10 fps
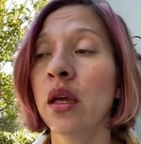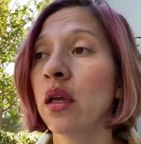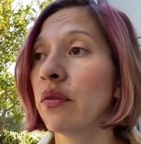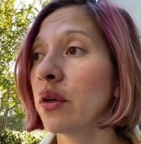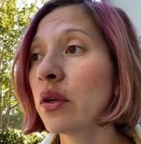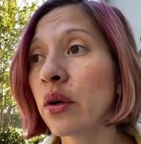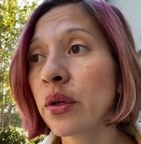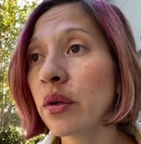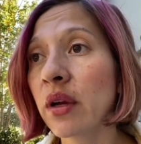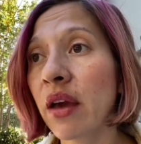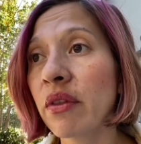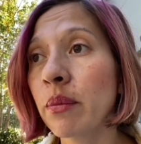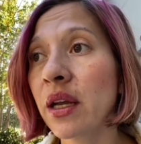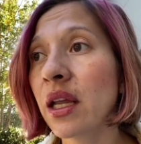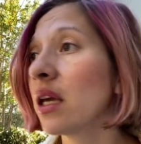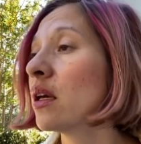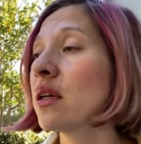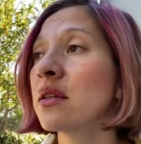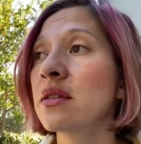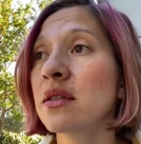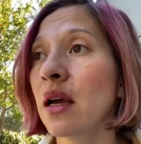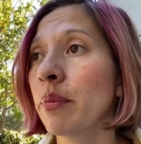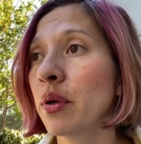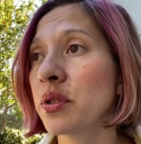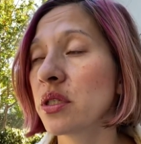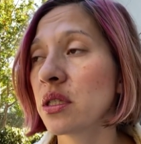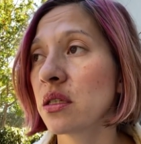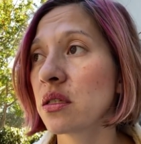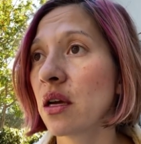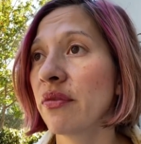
If you know you don't have the money, stop purchasing stuff.